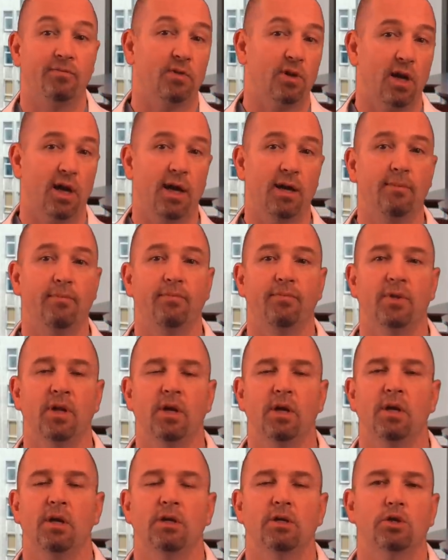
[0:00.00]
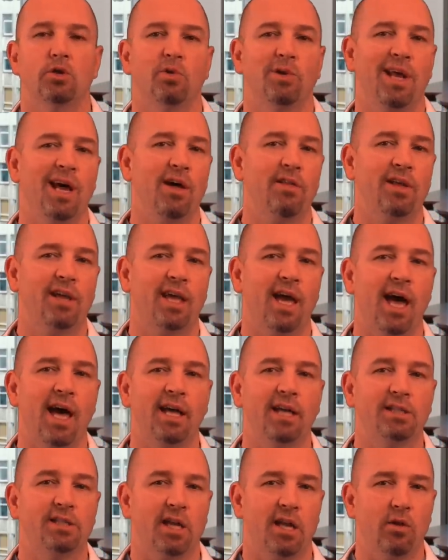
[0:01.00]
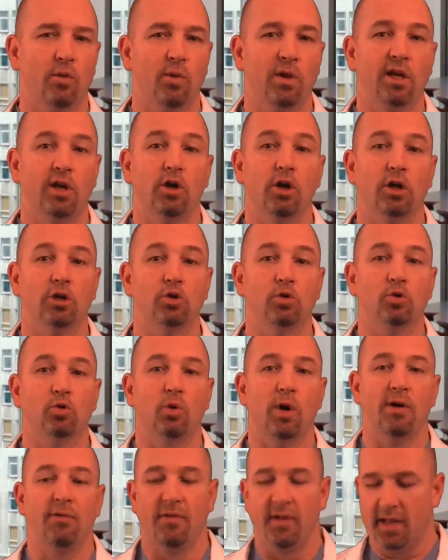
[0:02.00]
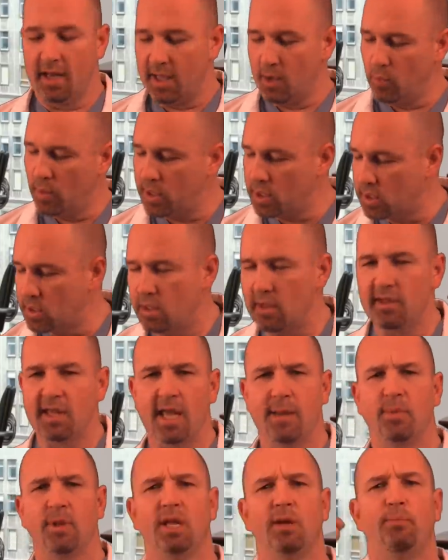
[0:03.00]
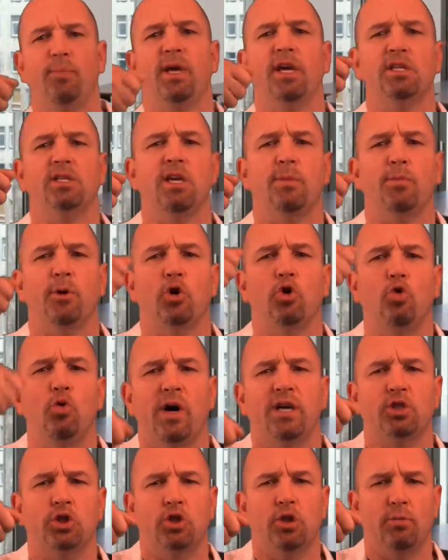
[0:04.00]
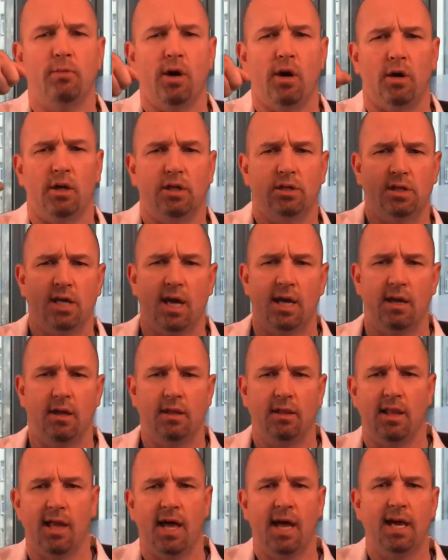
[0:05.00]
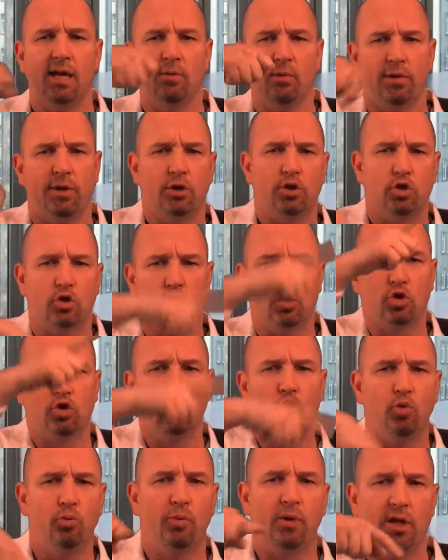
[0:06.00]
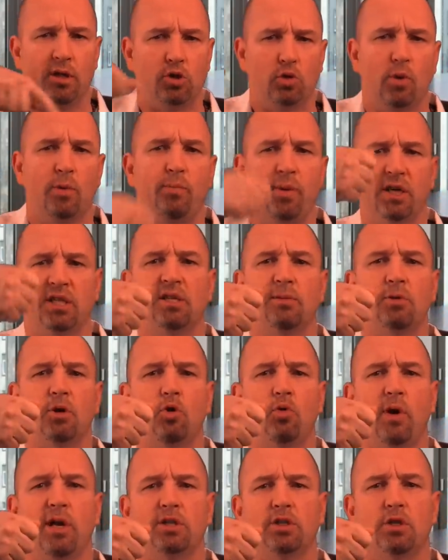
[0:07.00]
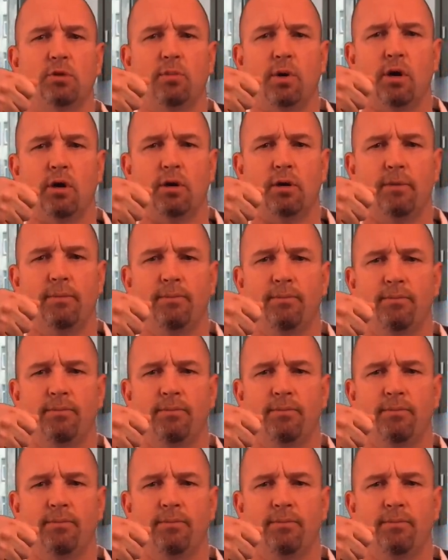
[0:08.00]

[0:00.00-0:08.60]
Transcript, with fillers: Okay? So now the guy gets out of the ring, he calls to his wife, and he reaches to the table and he picks up a question mark. It's got a line with a scoop in it. So he picks up the question mark.